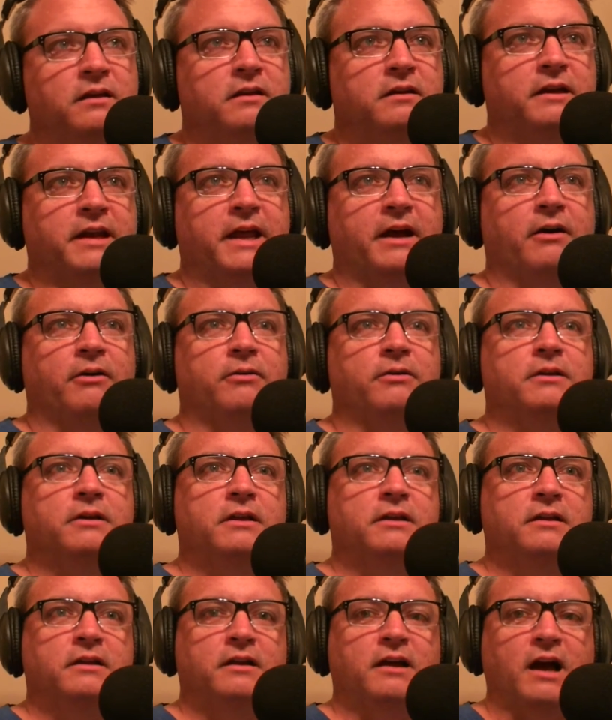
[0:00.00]
Now,
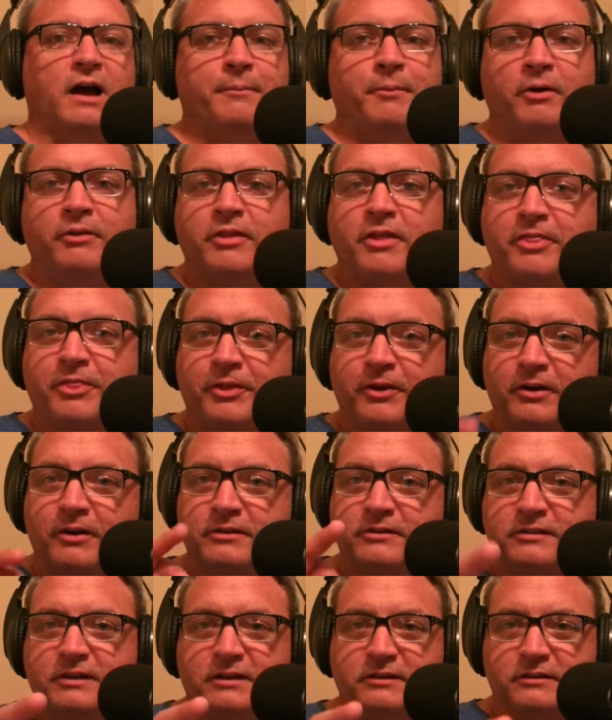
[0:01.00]
I'm on the third
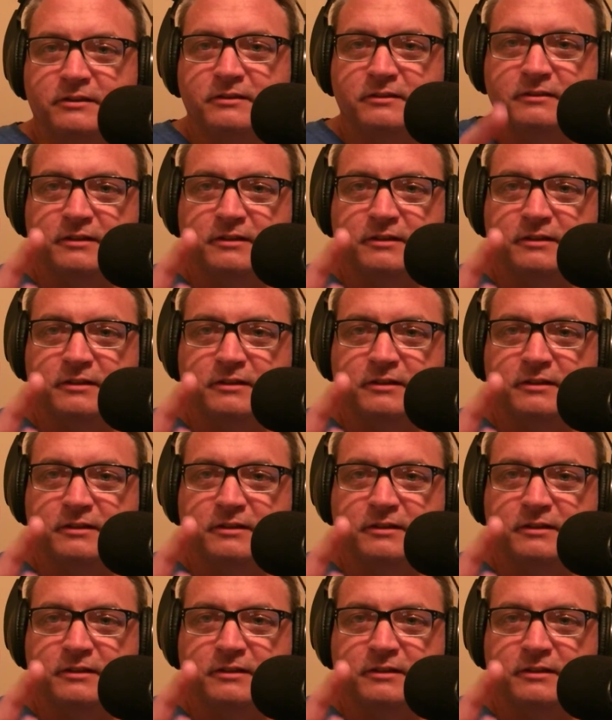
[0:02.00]
season.